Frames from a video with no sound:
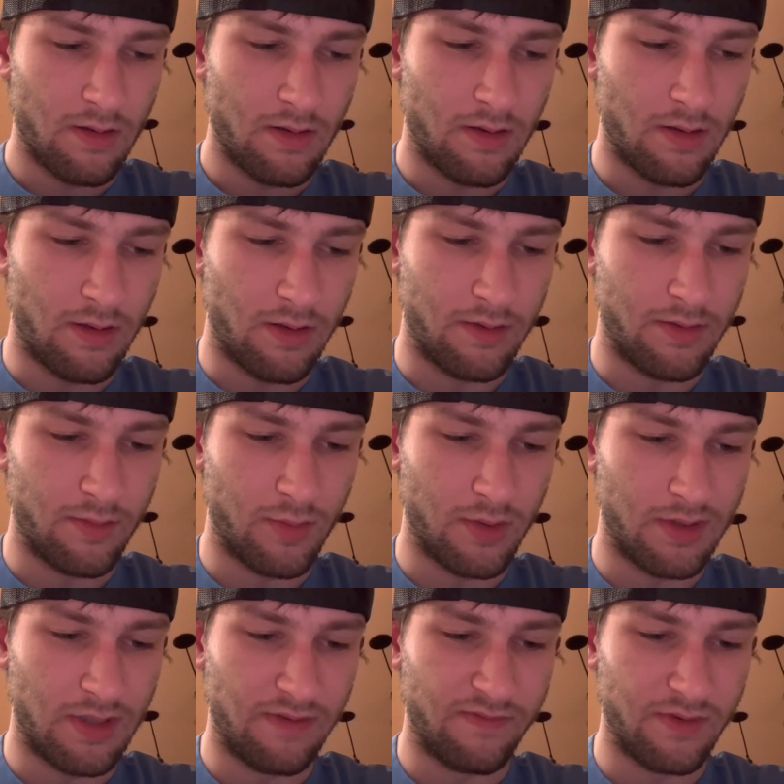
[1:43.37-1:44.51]
Uh, number
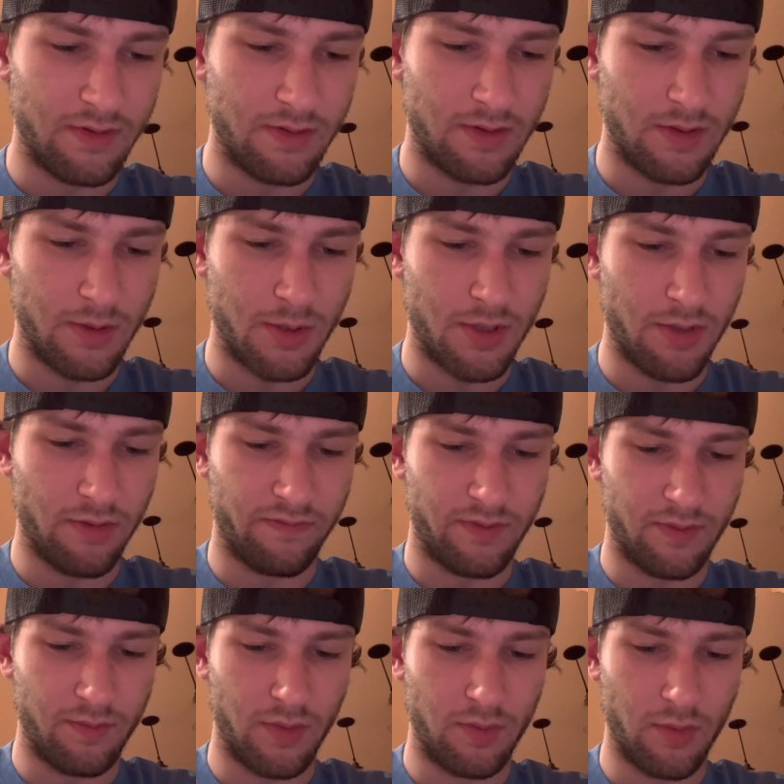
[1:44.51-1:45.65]
11 is Year of the
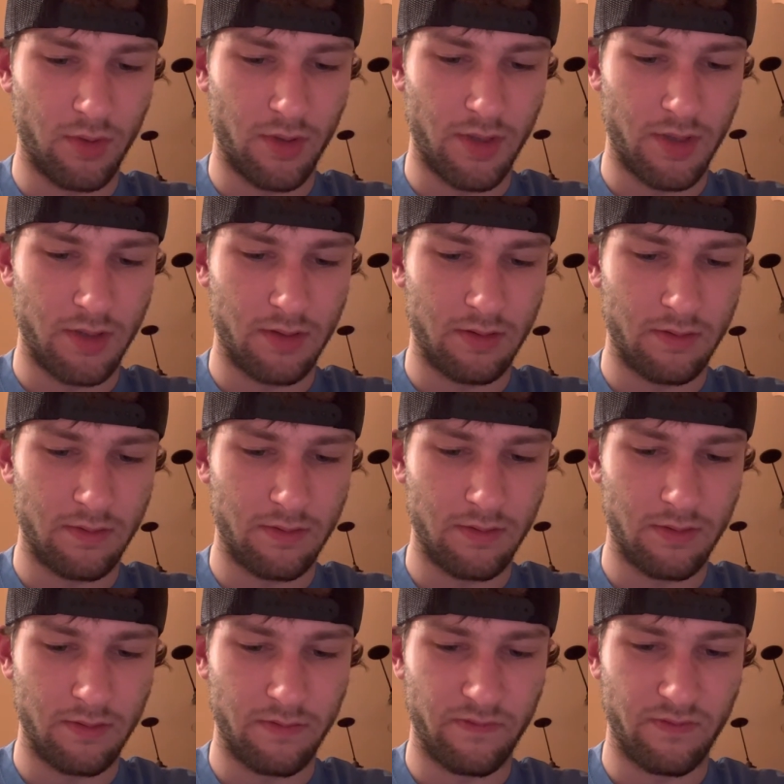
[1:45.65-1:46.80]
Boomerang
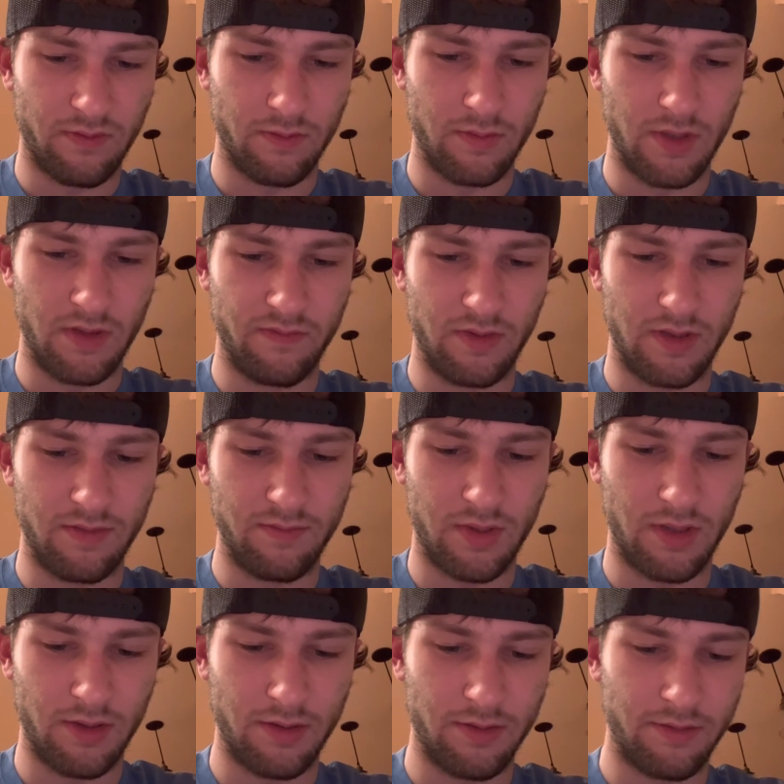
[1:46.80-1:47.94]
from Evil
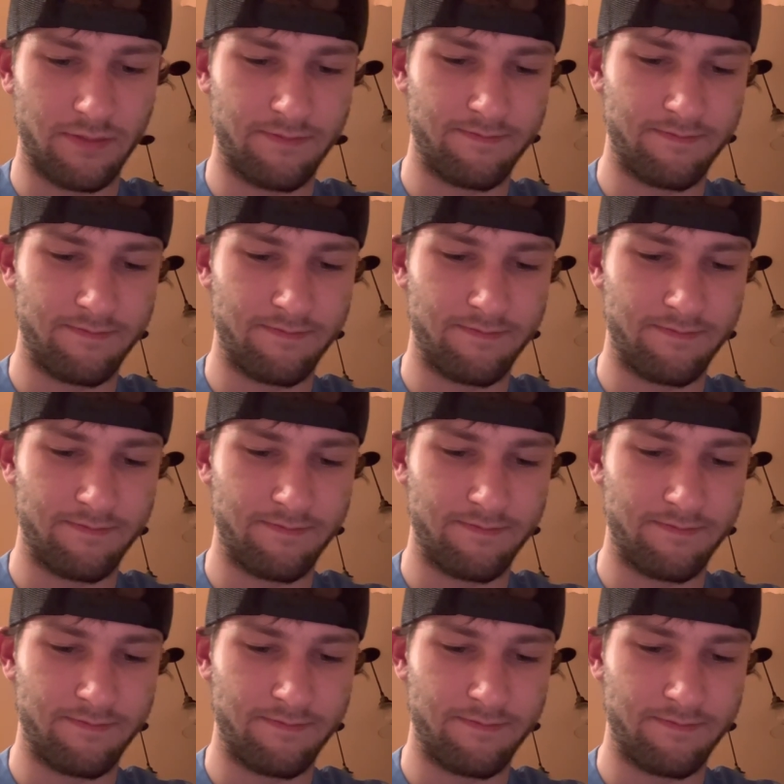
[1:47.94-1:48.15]
Empire.